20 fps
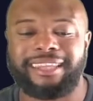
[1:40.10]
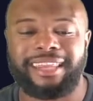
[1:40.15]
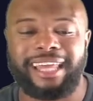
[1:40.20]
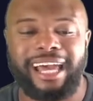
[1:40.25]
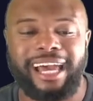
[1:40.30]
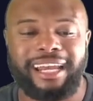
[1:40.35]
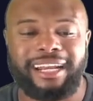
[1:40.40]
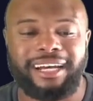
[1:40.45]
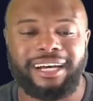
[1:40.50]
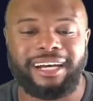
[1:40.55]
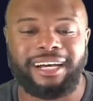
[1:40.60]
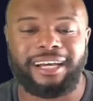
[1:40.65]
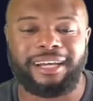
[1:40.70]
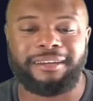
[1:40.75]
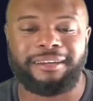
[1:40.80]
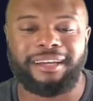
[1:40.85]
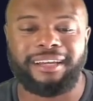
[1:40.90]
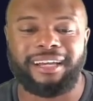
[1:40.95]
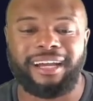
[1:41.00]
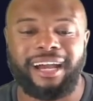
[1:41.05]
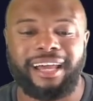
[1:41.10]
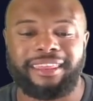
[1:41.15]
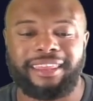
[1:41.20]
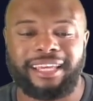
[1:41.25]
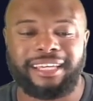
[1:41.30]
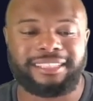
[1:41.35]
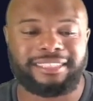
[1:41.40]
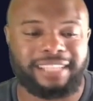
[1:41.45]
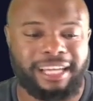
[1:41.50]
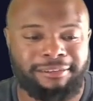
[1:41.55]
that uh, I think
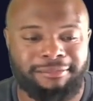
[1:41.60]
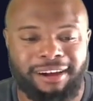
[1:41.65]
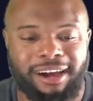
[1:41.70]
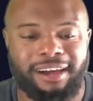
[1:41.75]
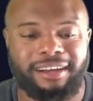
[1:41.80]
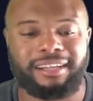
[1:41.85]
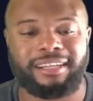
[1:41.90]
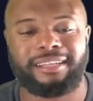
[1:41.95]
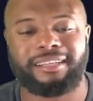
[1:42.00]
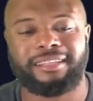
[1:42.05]
it's ironic